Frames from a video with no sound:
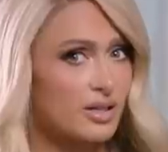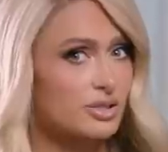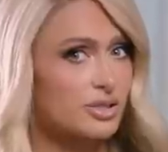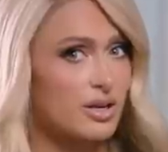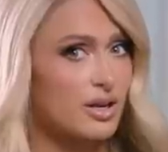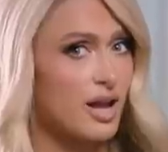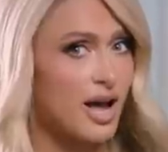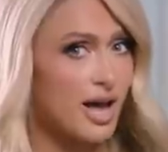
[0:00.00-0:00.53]

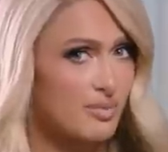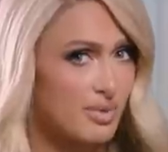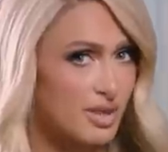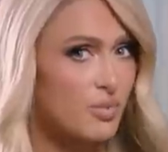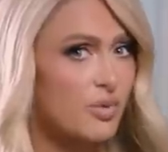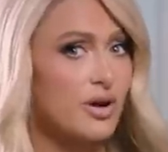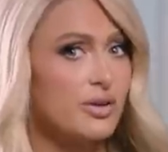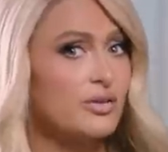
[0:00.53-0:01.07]
Shouldn't I be
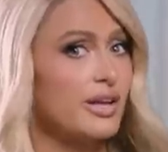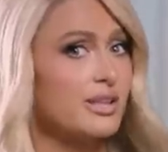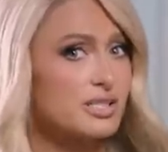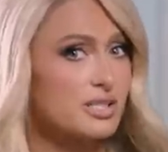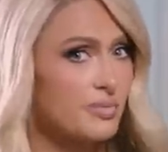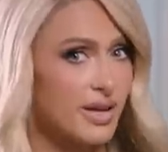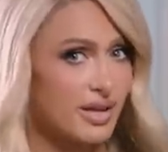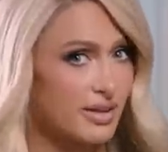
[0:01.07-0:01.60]
the one who gets
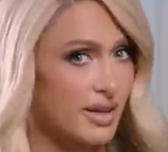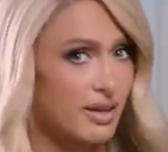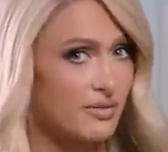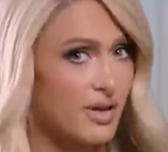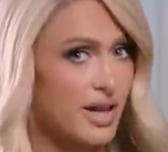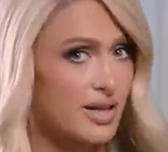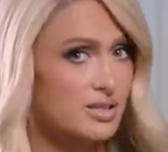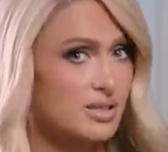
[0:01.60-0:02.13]
to pick the
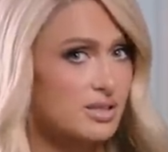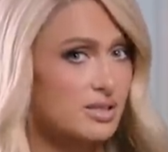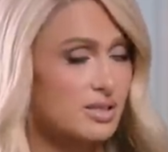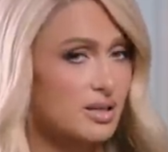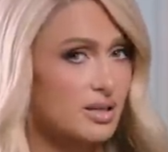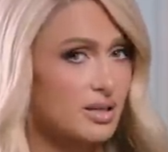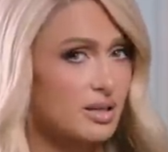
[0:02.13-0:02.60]
invites?